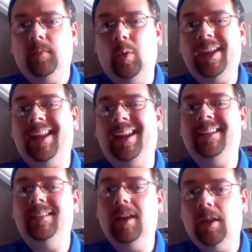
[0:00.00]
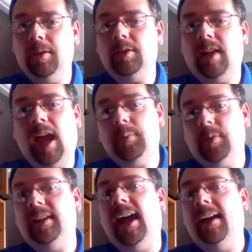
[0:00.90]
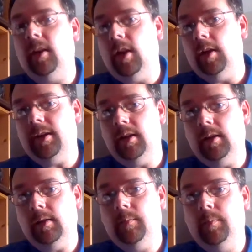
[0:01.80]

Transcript: we get another type of dialogue here,